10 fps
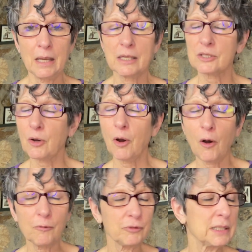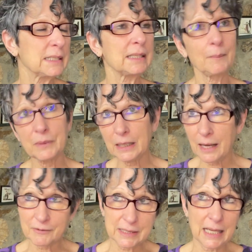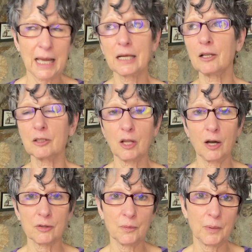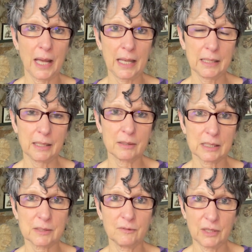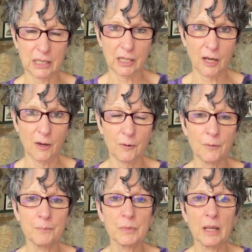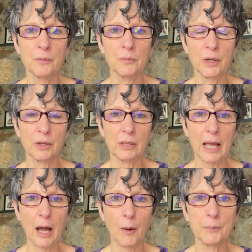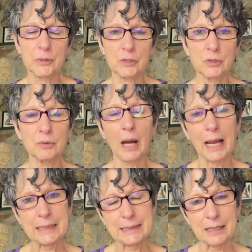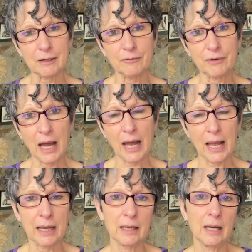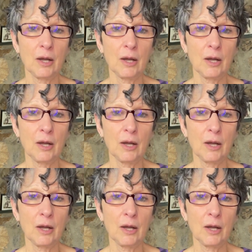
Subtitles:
So hopefully something I've said along the way in this video will help you identify